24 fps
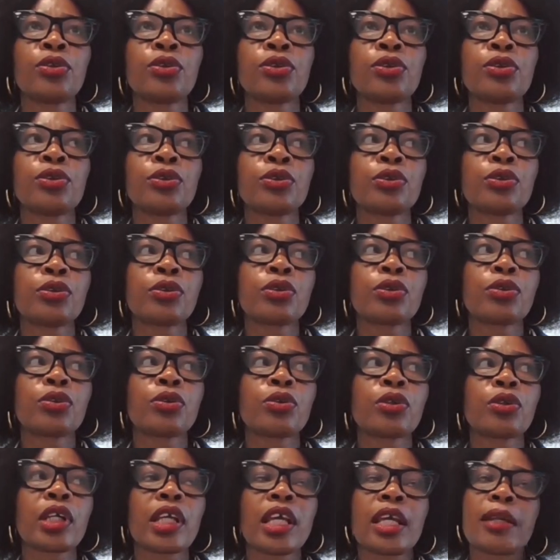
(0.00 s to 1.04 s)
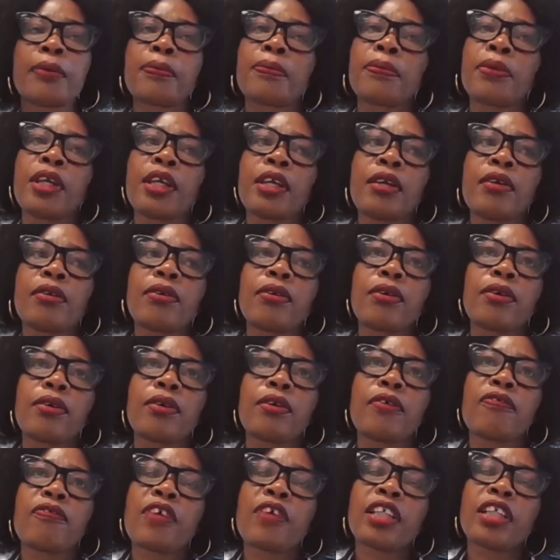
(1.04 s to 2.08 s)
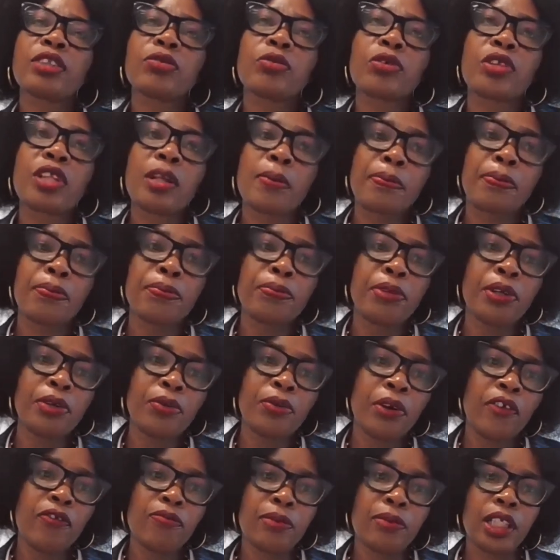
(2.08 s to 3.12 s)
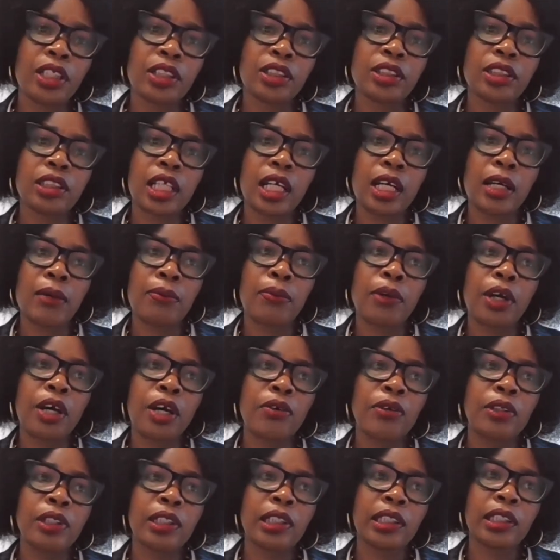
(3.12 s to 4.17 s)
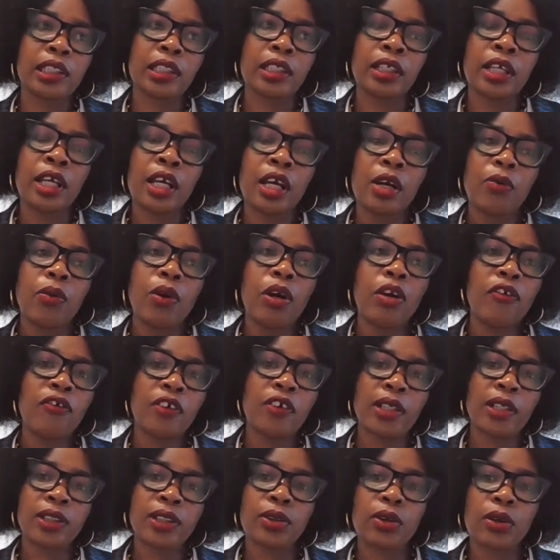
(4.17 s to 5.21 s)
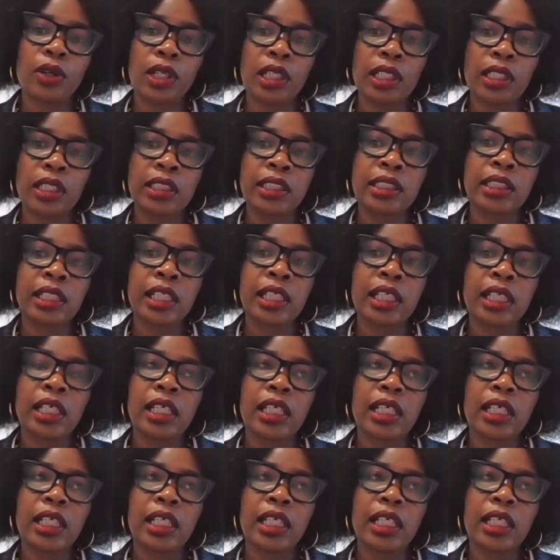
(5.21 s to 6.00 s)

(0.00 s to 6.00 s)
You can be faced with a bereavement. Currently, one of our scholars,